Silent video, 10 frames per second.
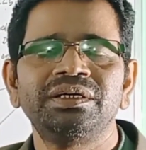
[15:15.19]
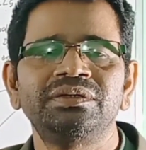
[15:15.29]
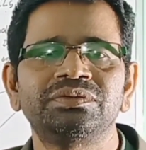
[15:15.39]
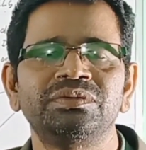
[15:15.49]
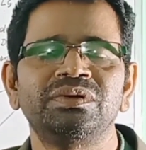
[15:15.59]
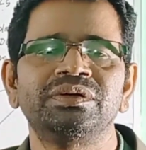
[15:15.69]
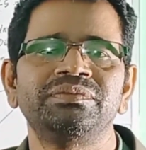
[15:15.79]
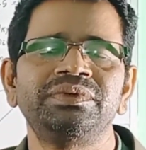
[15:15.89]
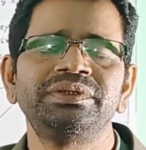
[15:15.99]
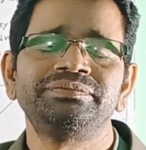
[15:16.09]
It should not
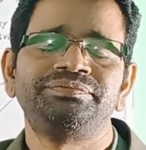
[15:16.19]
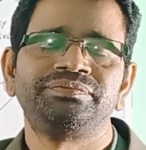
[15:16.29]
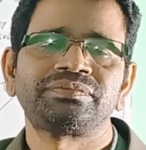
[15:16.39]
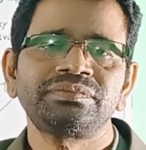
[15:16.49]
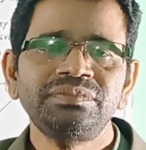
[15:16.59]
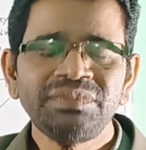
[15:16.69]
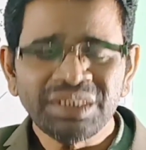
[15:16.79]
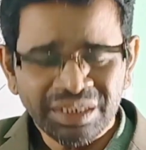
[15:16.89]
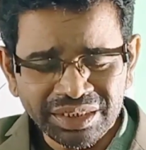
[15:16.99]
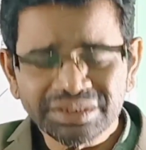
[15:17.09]
be
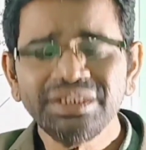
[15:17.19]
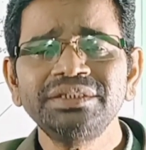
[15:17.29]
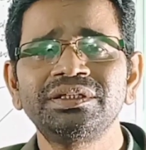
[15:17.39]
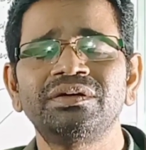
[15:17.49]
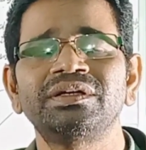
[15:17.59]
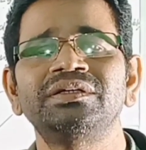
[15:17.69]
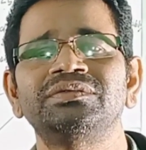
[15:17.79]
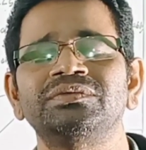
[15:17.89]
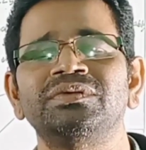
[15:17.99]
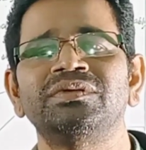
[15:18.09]
excess or it
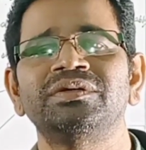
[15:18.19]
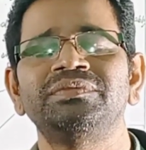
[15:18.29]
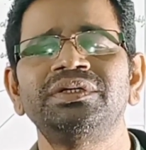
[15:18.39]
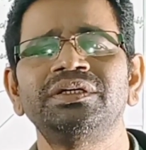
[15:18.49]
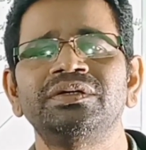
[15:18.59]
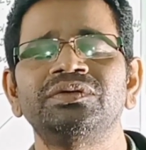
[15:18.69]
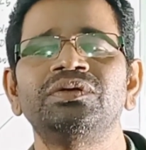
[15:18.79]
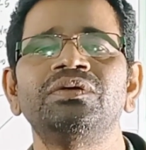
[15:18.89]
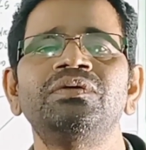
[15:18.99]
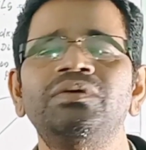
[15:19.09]
should not be the
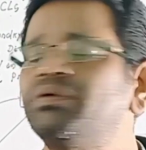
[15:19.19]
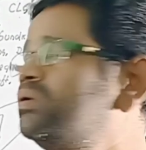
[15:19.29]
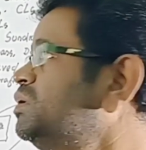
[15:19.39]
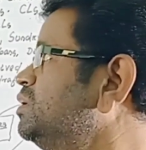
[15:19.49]
low.